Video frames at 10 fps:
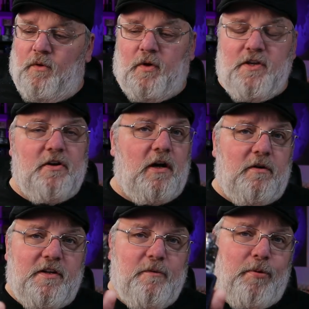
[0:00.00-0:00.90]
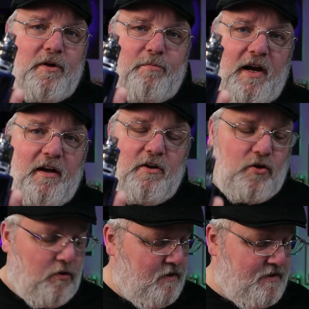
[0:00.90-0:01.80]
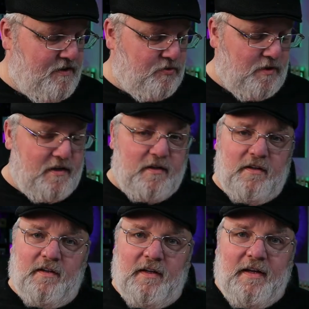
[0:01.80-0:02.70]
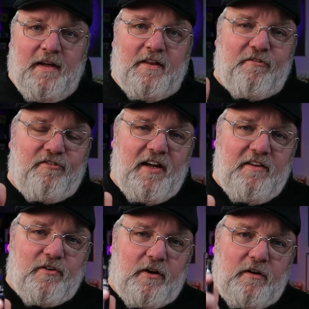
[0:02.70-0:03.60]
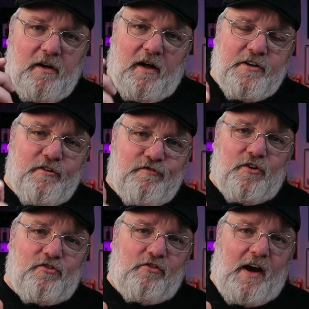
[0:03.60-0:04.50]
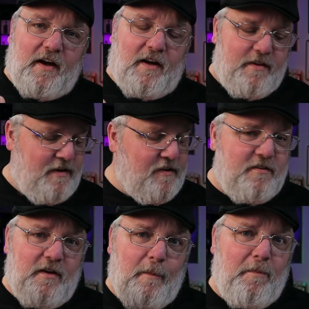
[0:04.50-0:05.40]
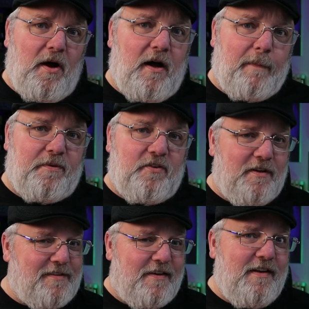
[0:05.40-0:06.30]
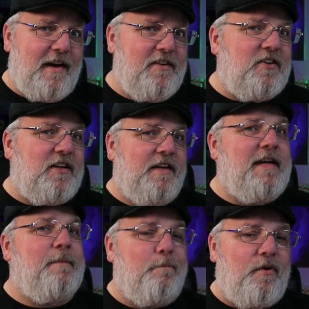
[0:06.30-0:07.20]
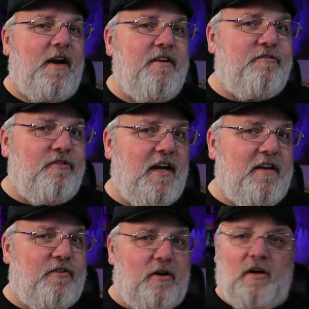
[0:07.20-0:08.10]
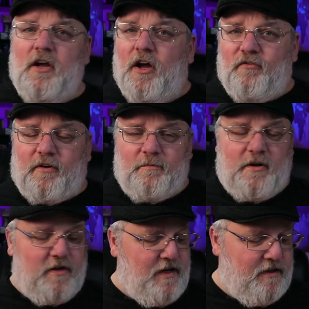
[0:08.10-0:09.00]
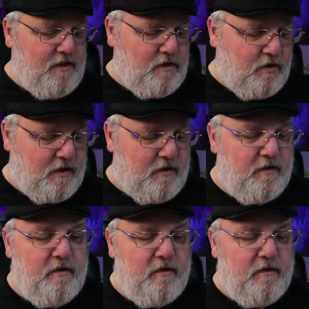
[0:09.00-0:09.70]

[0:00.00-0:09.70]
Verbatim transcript: When you go and you put a brand new coil in this one, the flavor on your first drag on this pops. It's a nice, clean, bright flavor from your e-liquid.